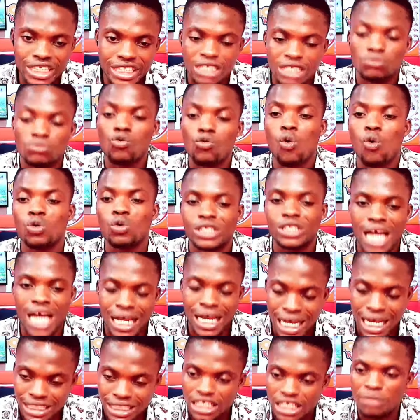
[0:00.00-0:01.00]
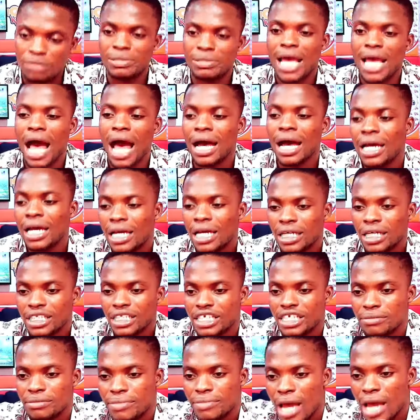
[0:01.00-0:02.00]
team coach, and I say,
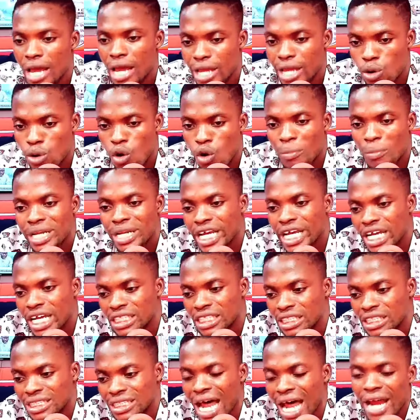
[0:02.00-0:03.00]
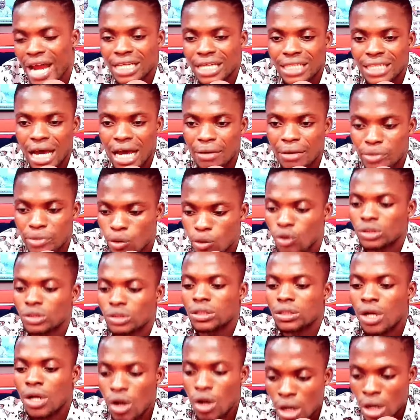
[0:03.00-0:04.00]
team a communications director because